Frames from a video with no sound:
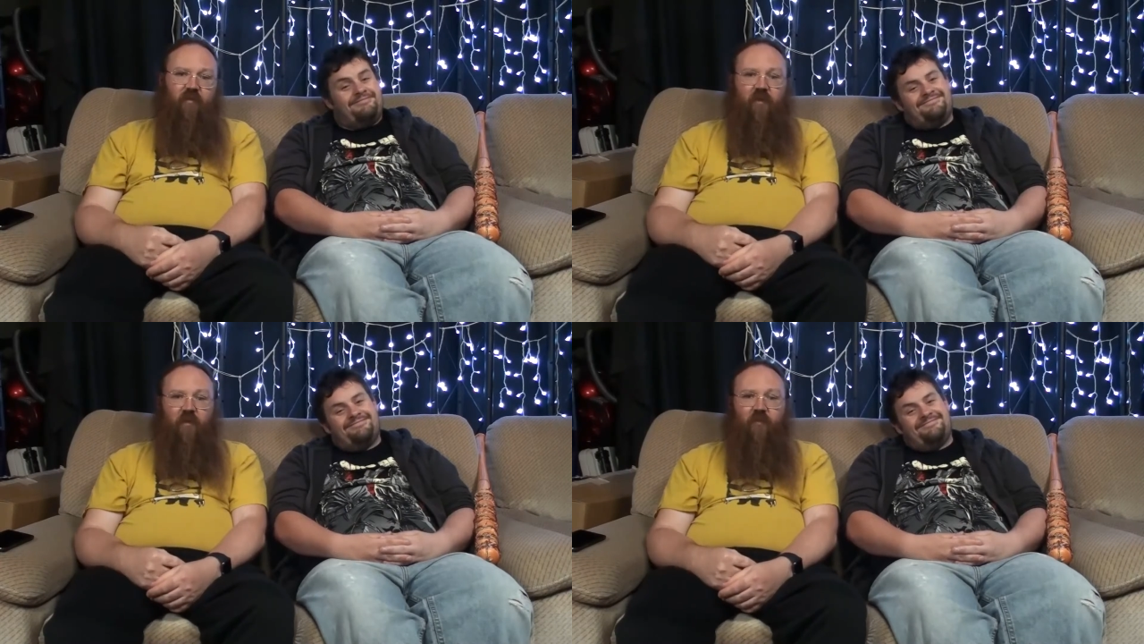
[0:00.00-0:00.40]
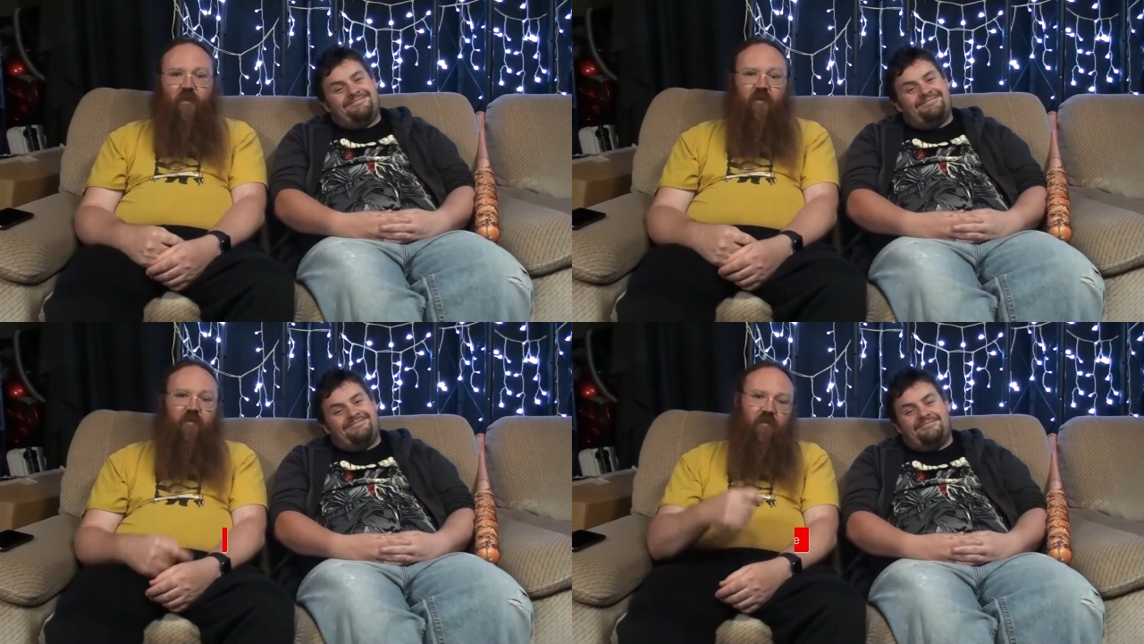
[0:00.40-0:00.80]
Speaker 1: Don't
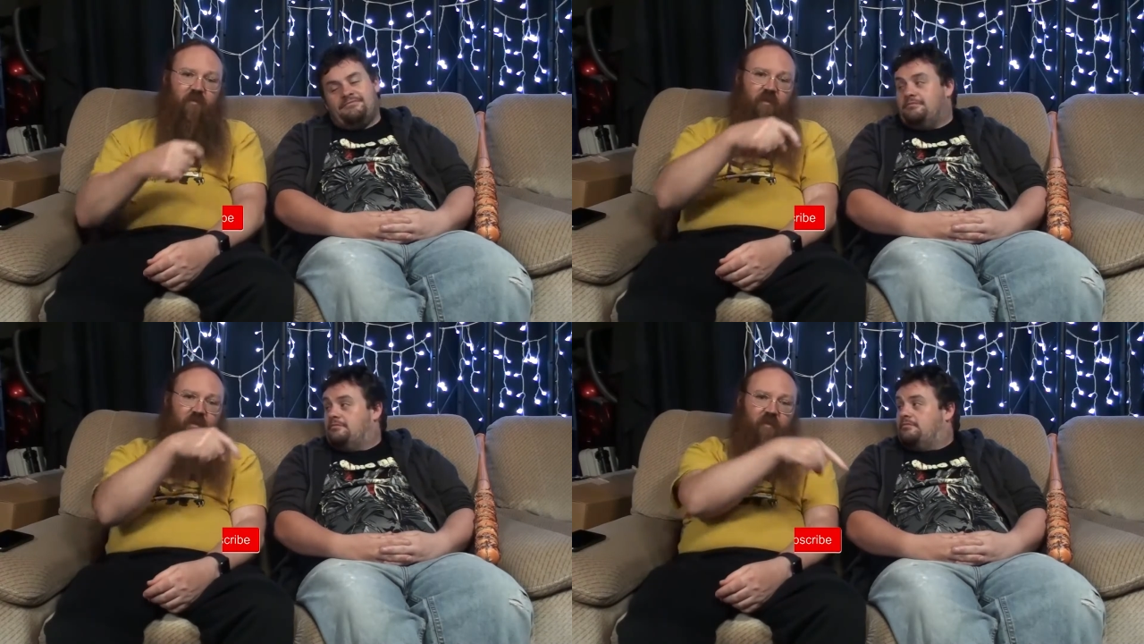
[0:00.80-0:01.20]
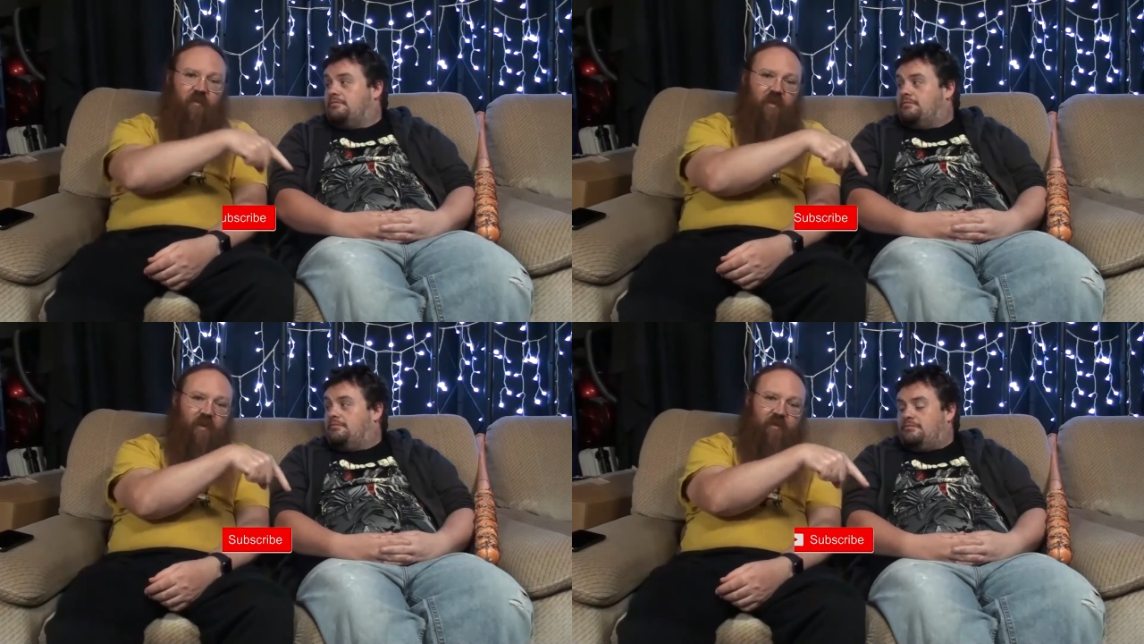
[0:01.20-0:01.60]
forget to click
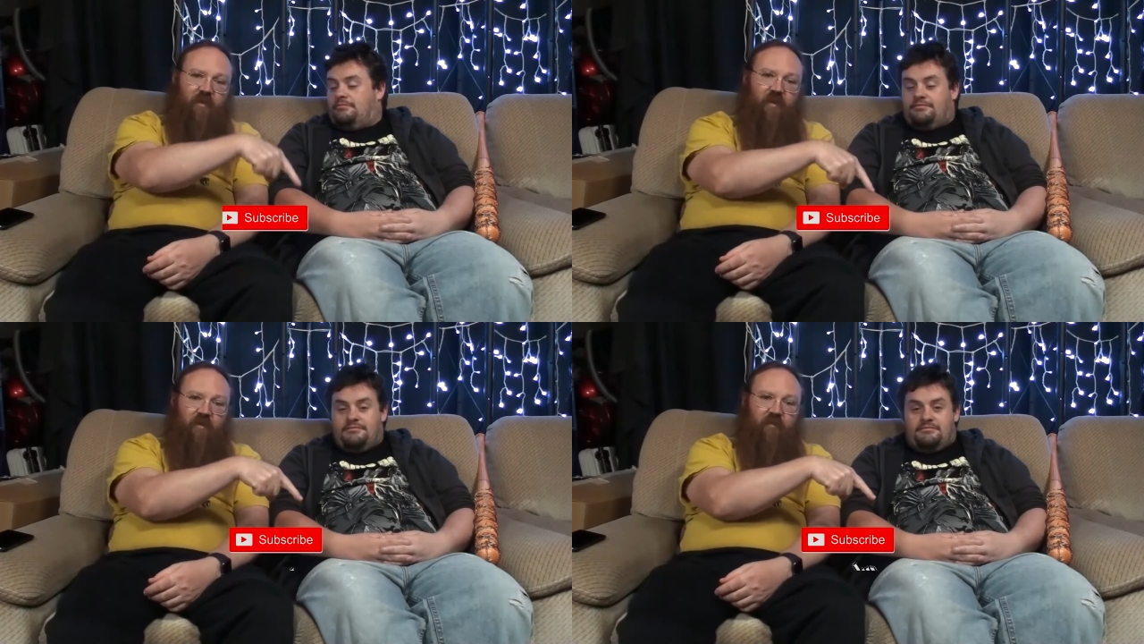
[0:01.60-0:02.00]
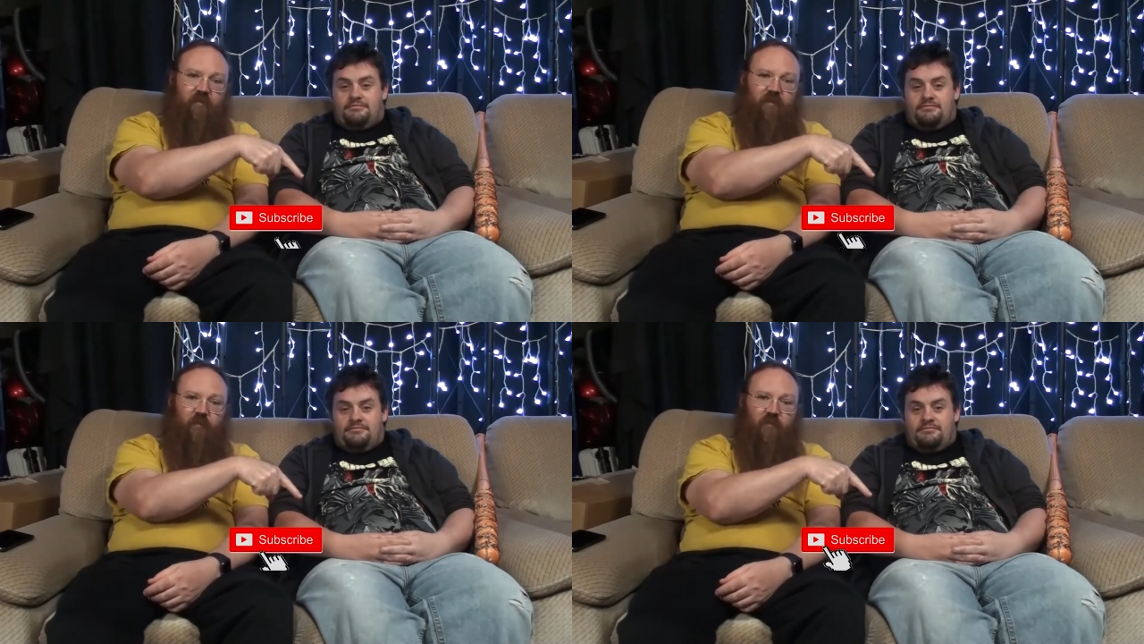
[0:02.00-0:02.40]
on that uh,
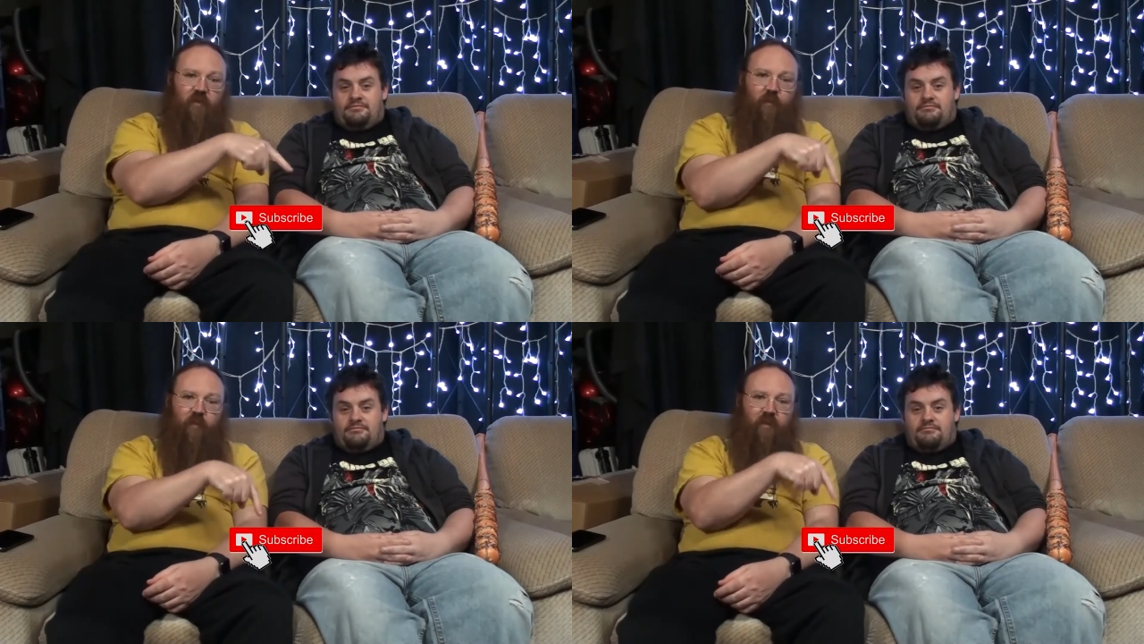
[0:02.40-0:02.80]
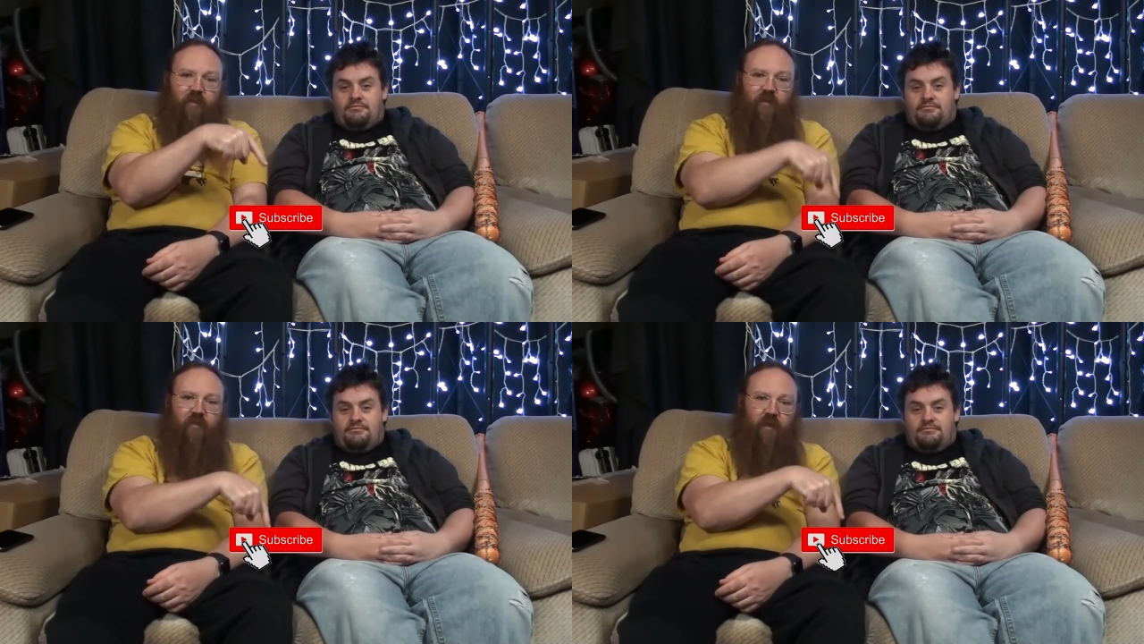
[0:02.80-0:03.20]
subscribe
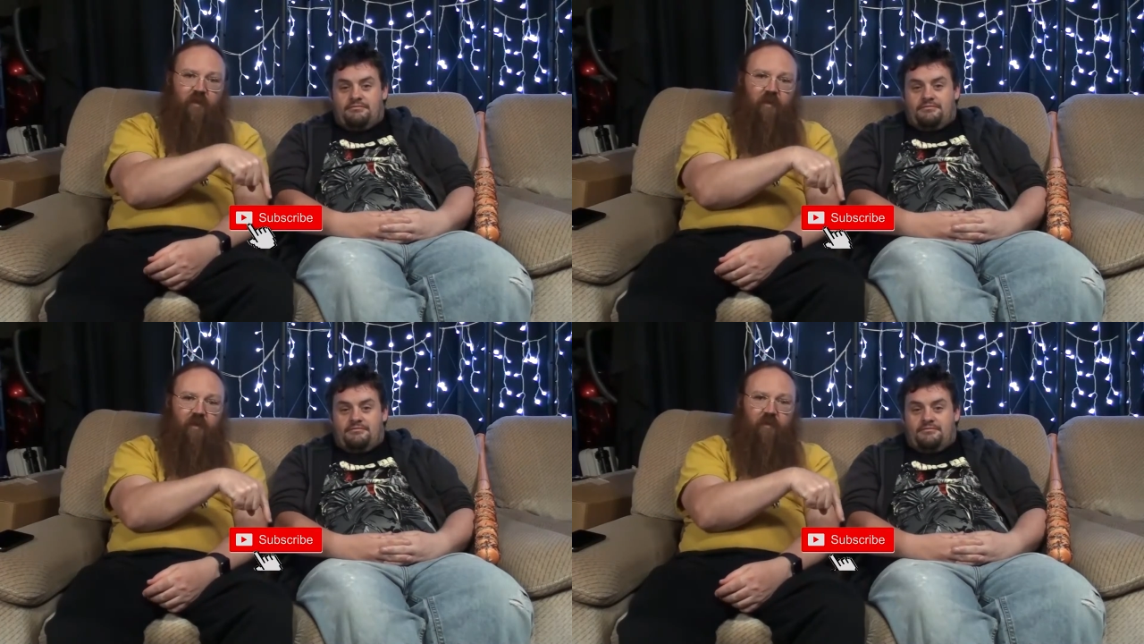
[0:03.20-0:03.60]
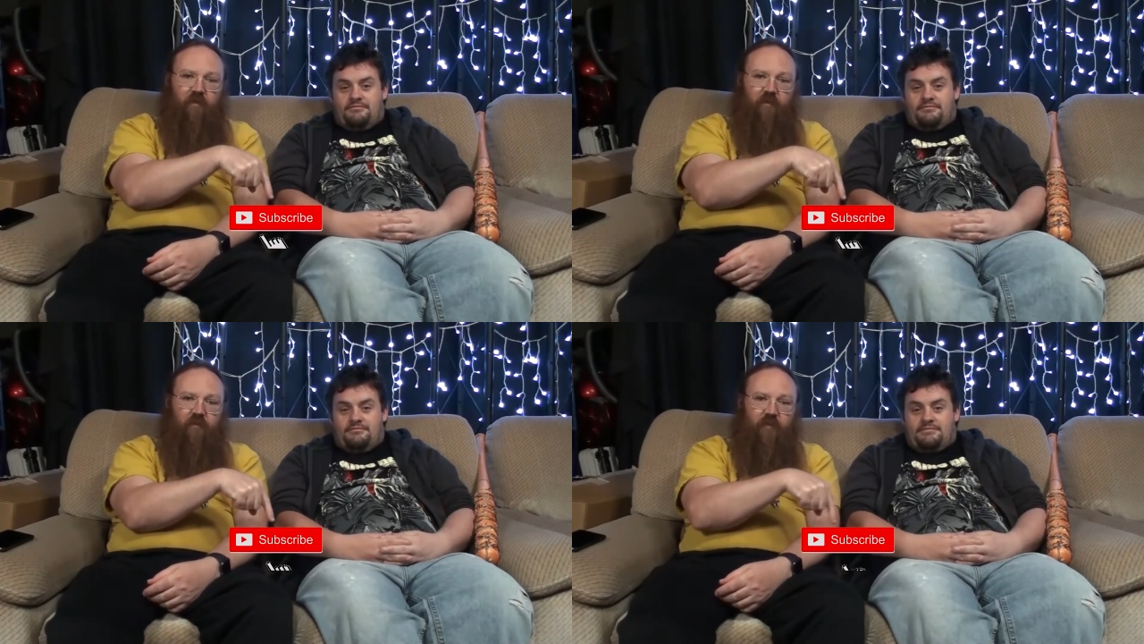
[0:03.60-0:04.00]
button down there
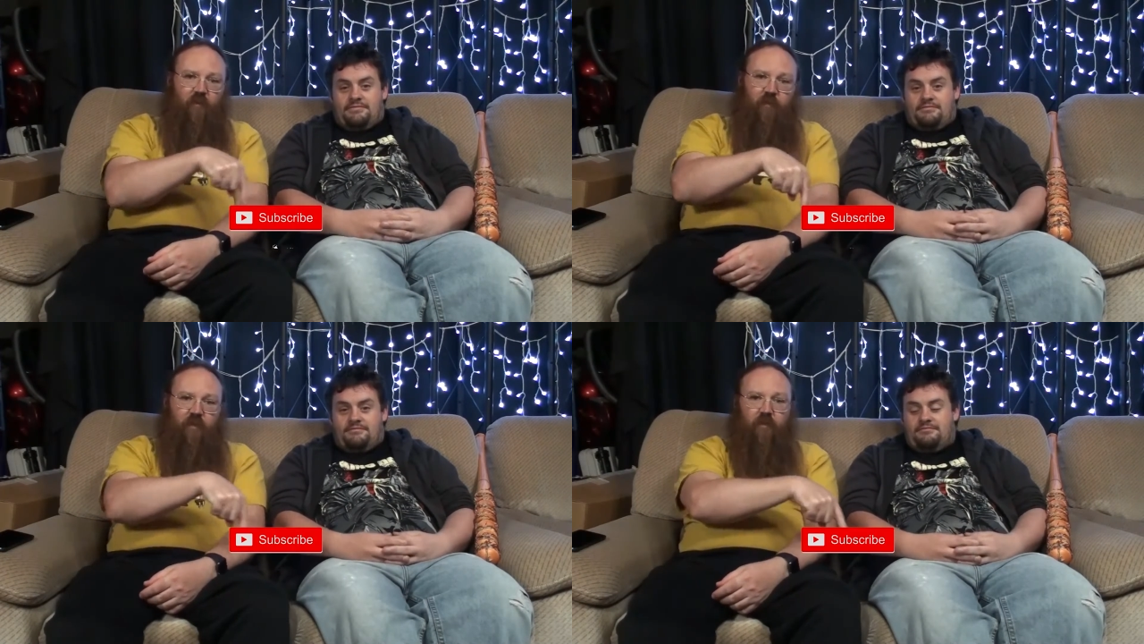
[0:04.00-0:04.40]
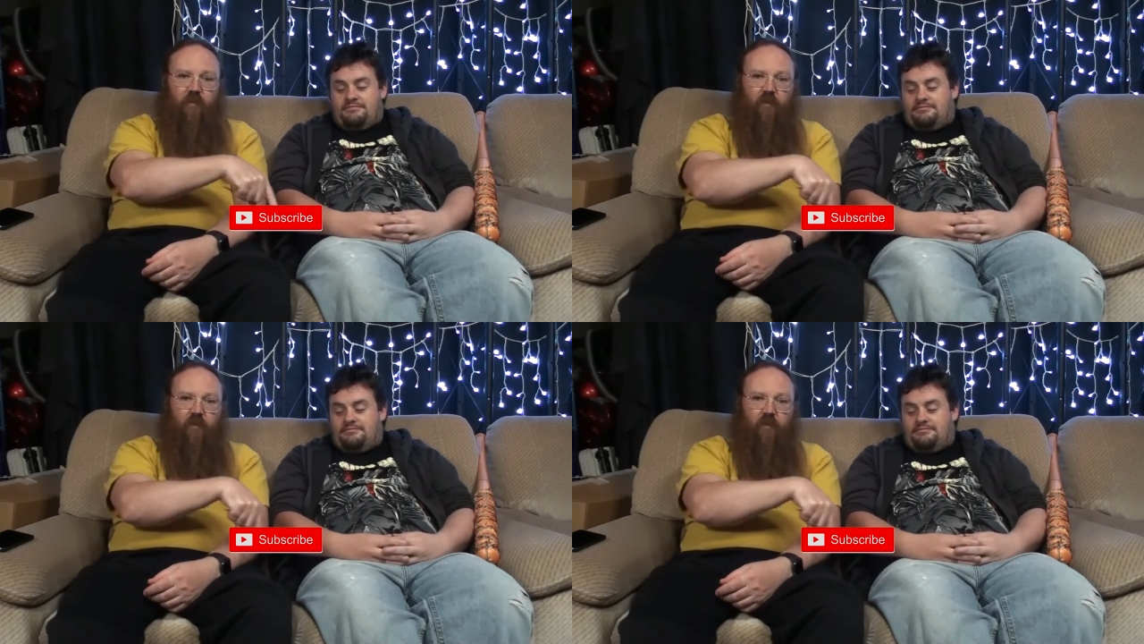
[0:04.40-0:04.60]
somewhere